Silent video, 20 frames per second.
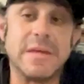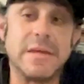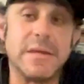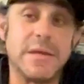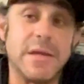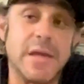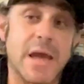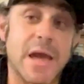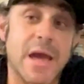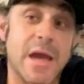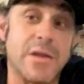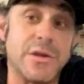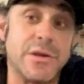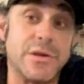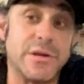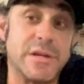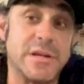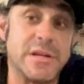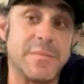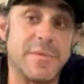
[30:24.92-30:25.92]
yeah, you
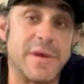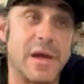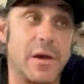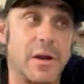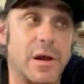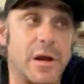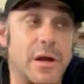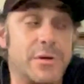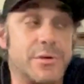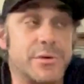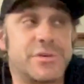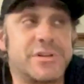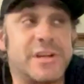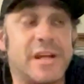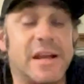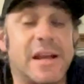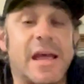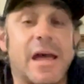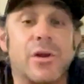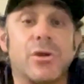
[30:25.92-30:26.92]
need to be able to
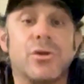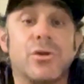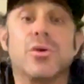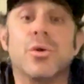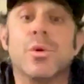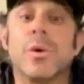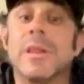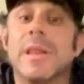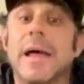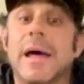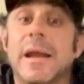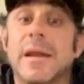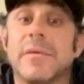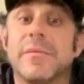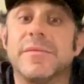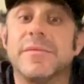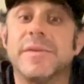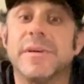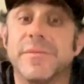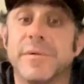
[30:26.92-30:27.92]
understand how to do a lot
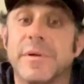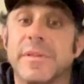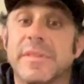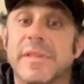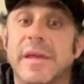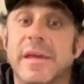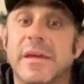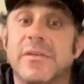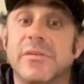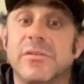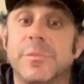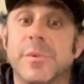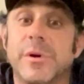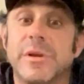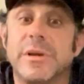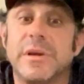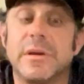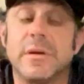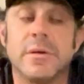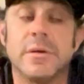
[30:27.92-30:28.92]
of different things, but
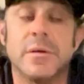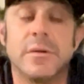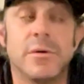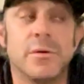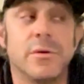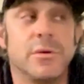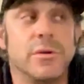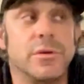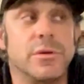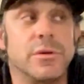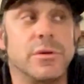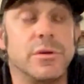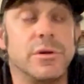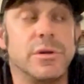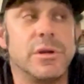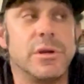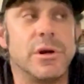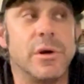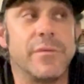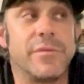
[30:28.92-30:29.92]

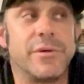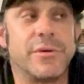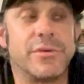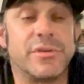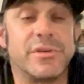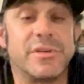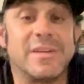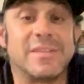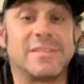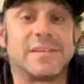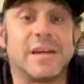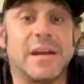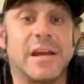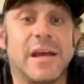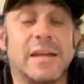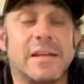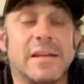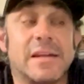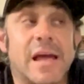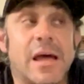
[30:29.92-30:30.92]
if there's a
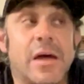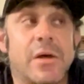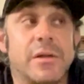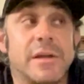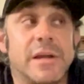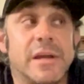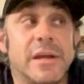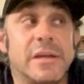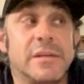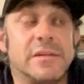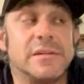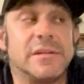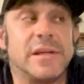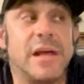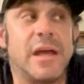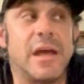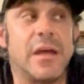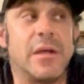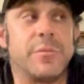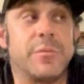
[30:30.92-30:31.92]
disconnect nowadays
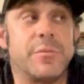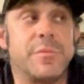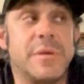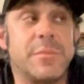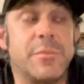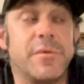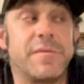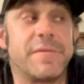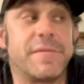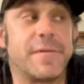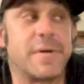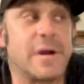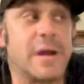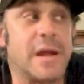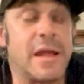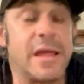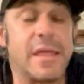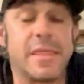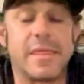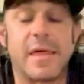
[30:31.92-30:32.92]
that people
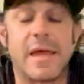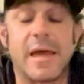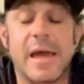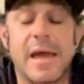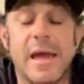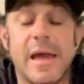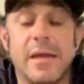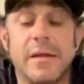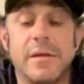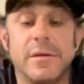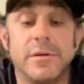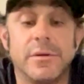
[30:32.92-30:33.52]
forget that